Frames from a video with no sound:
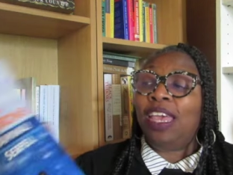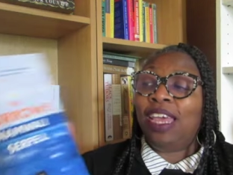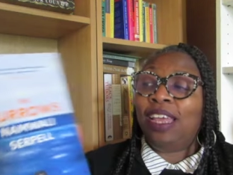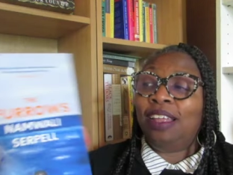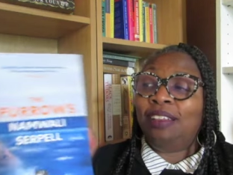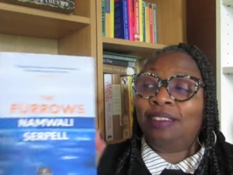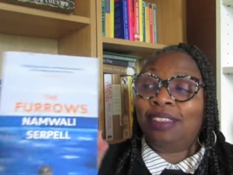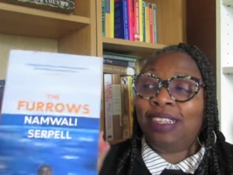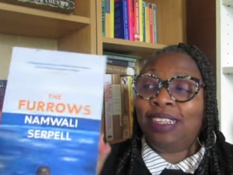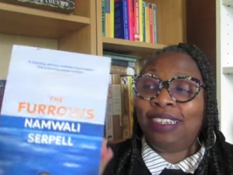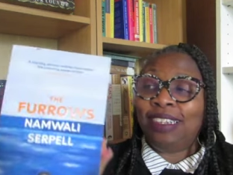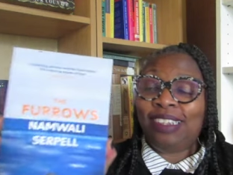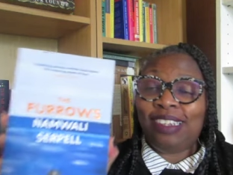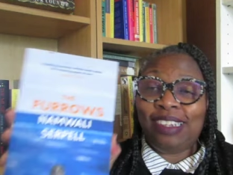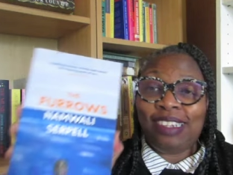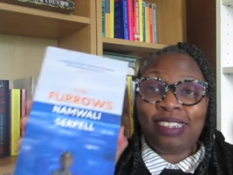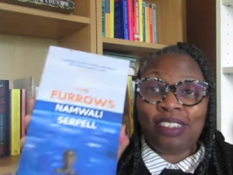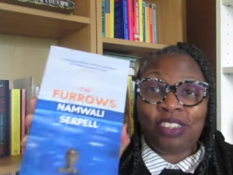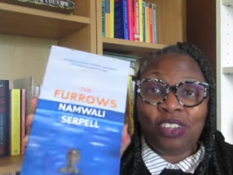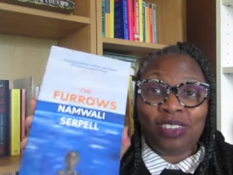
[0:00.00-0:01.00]
And
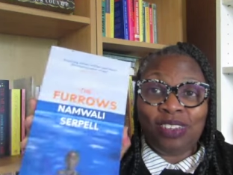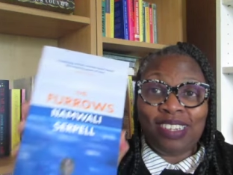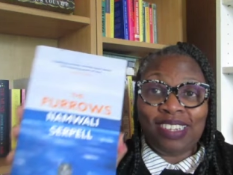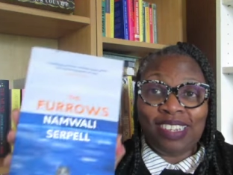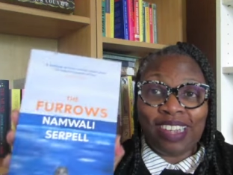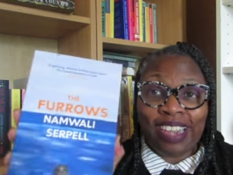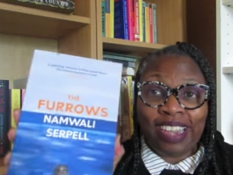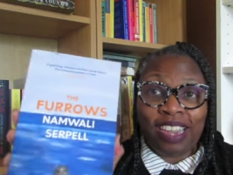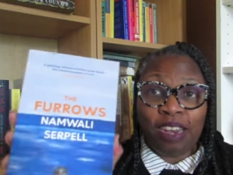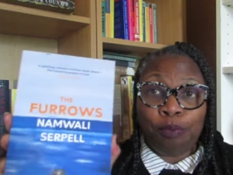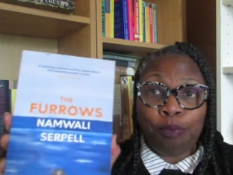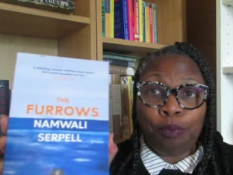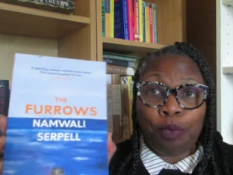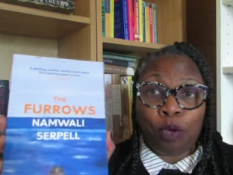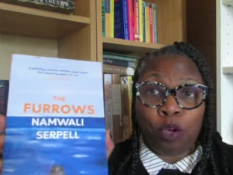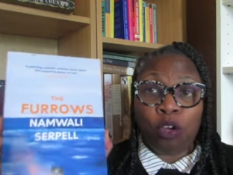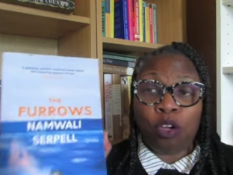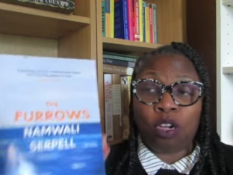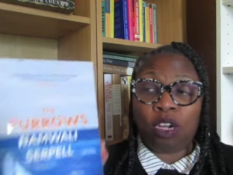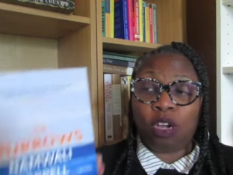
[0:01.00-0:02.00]
this is her second
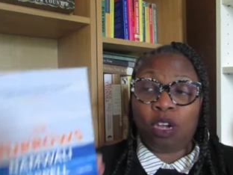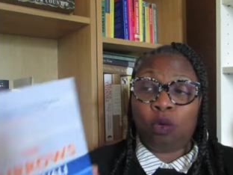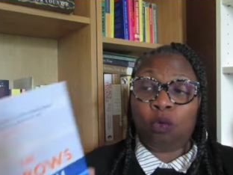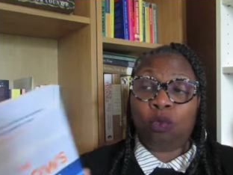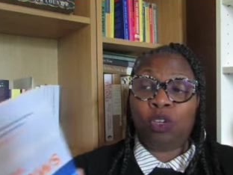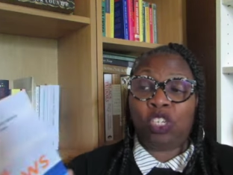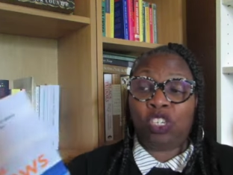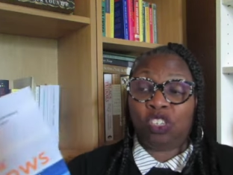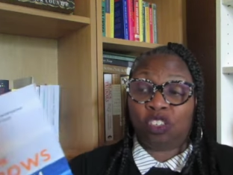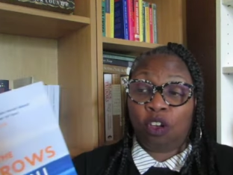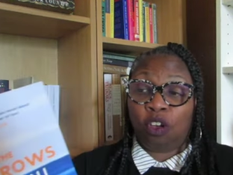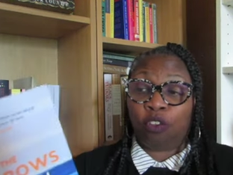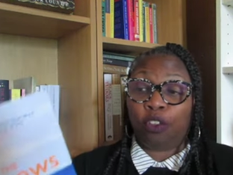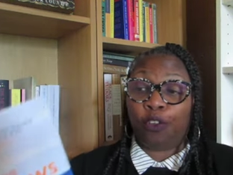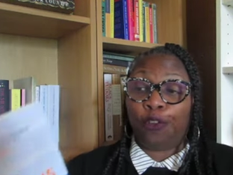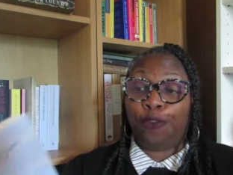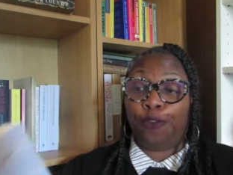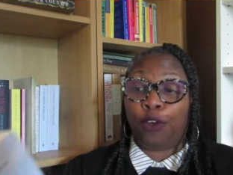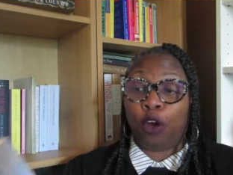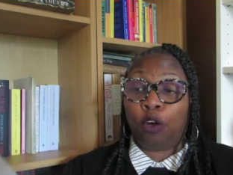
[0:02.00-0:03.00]
book, which is called
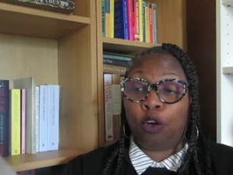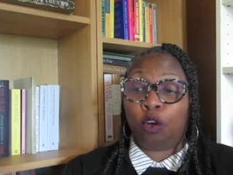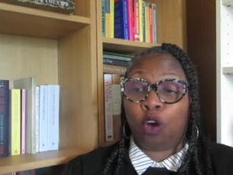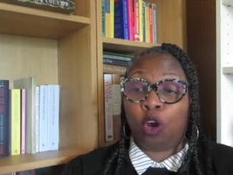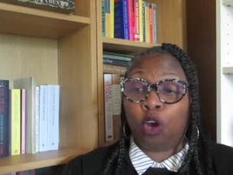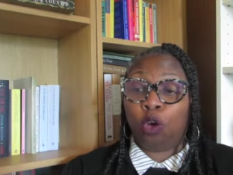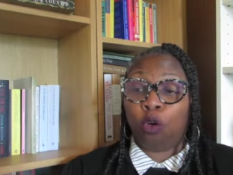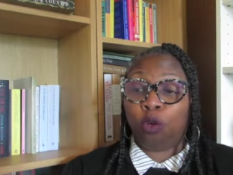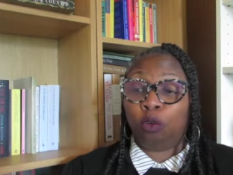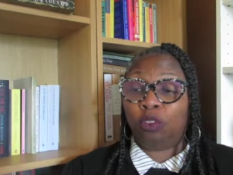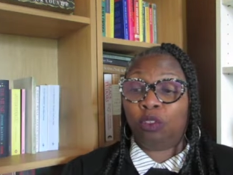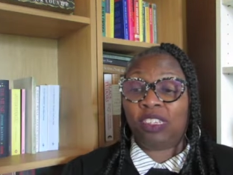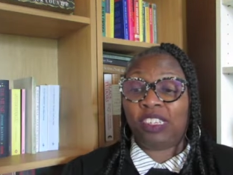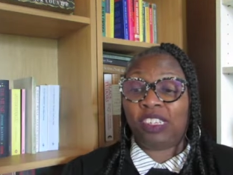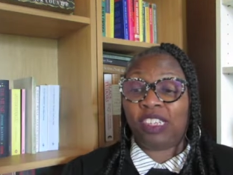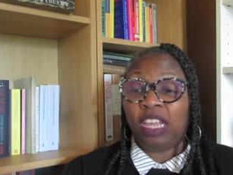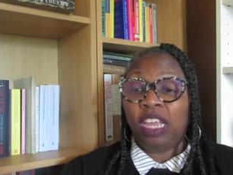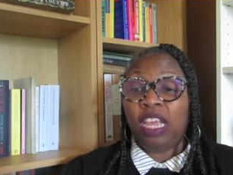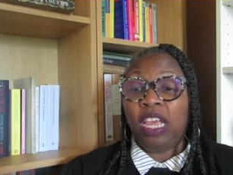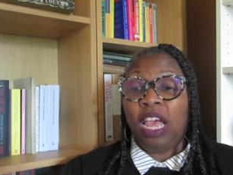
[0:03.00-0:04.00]
The
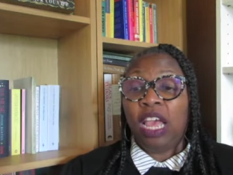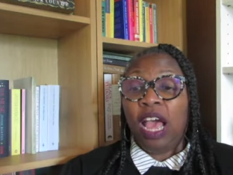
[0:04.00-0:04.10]
Furrows.